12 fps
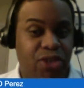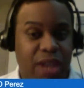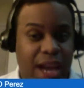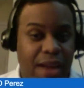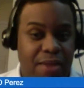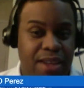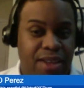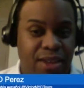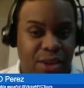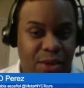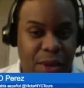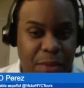And check out
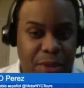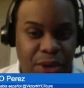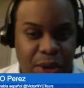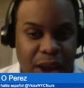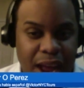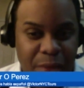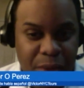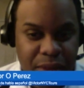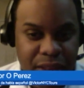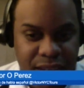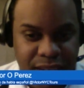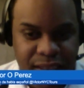this new episode you have
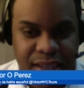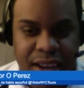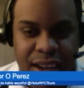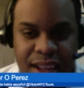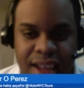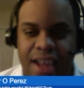with this